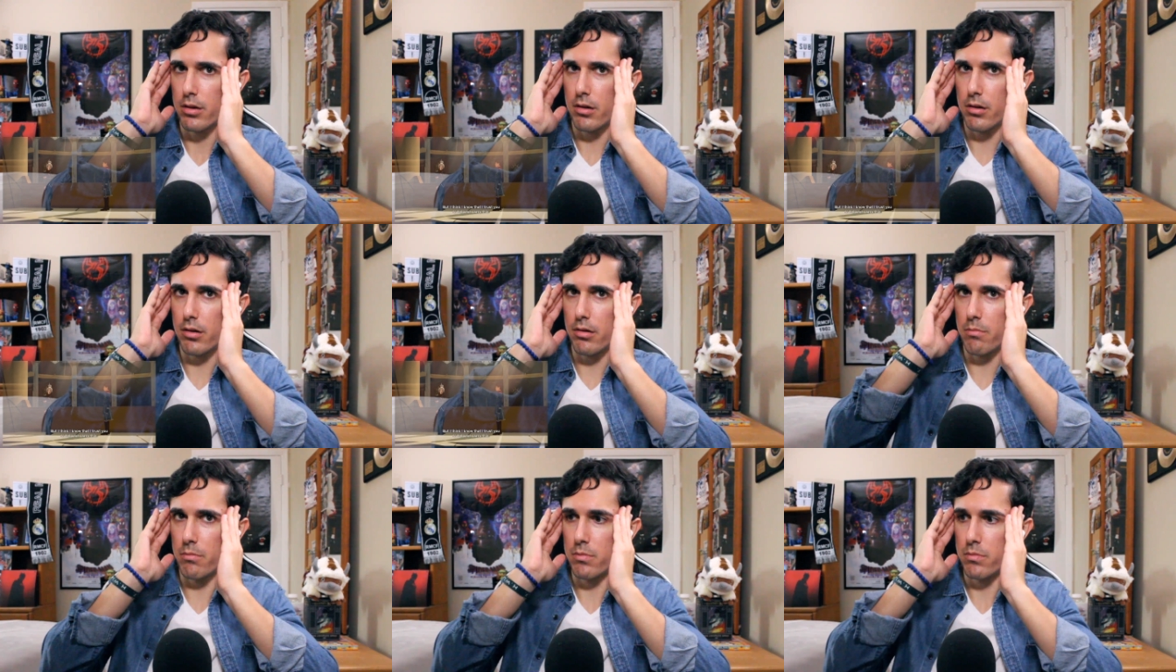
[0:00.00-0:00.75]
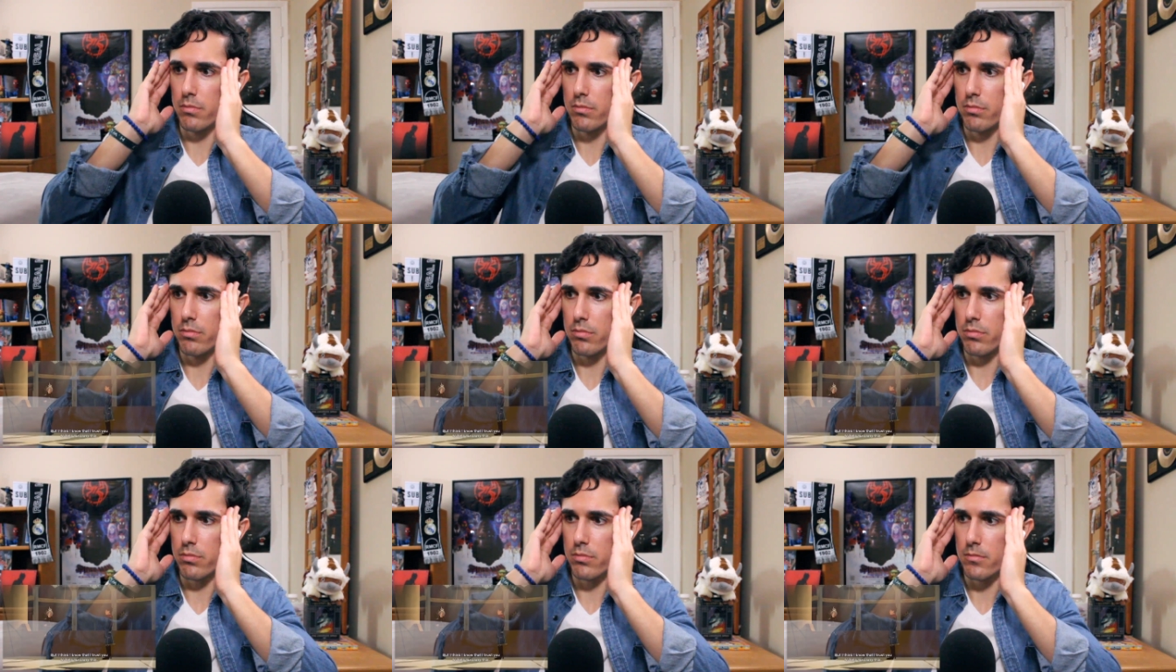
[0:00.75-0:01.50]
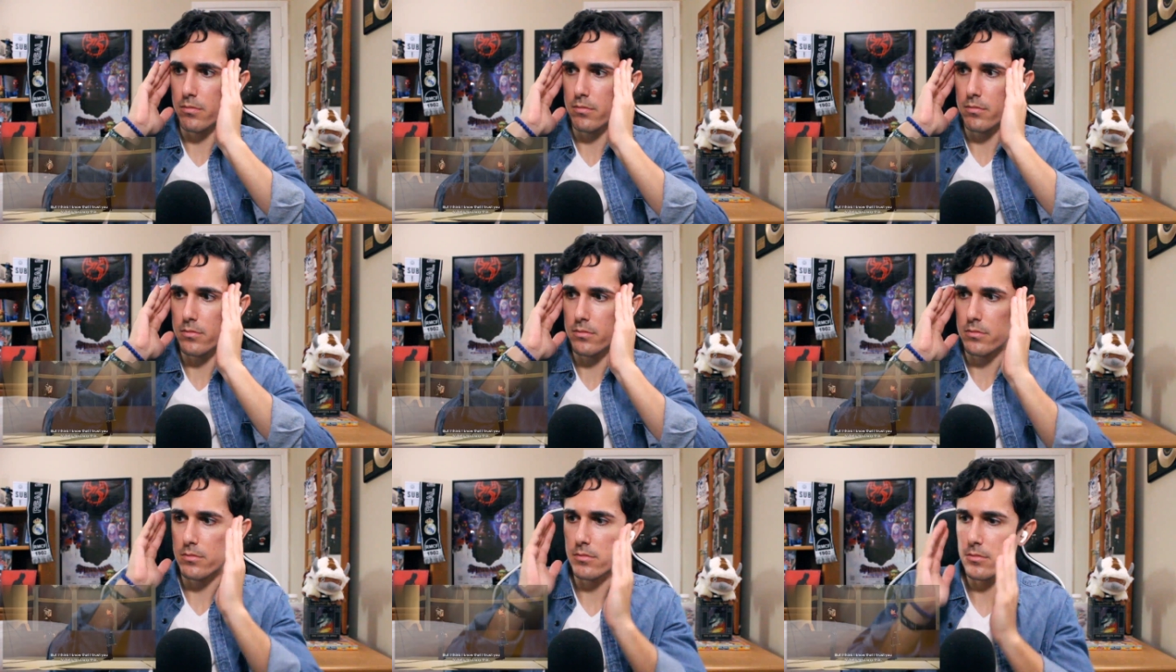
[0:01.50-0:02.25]
Um.
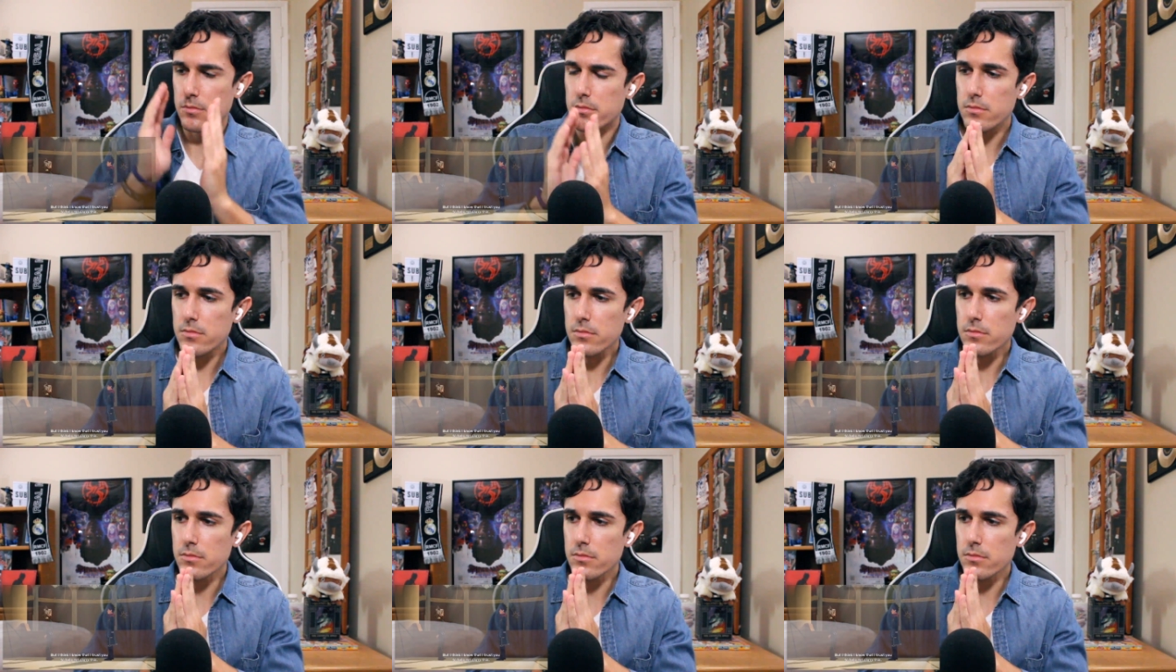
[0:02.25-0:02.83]
I know